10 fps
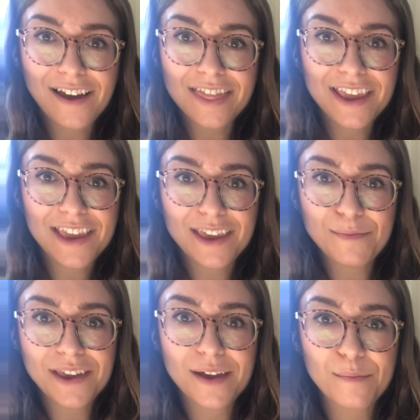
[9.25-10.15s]
They keep
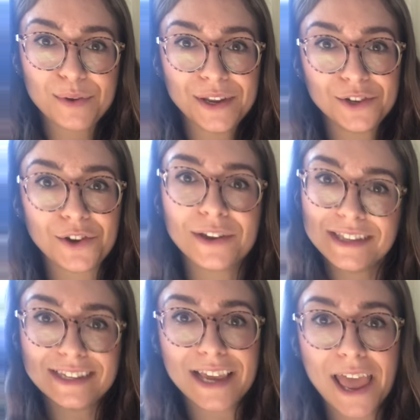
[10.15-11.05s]
me company during
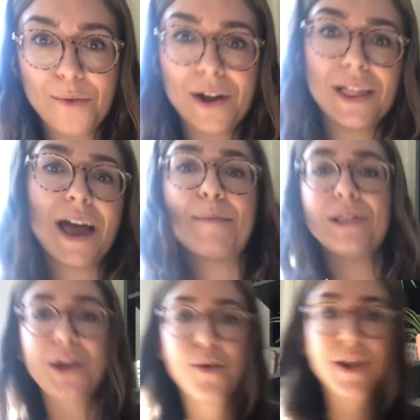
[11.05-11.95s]
the day while I'm
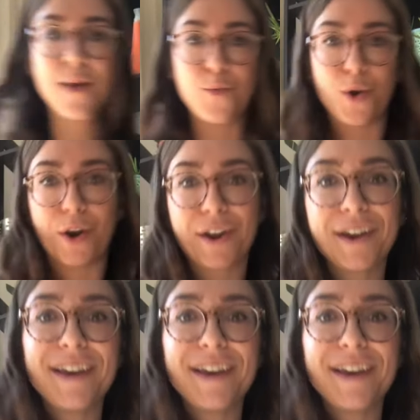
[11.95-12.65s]
alone at work.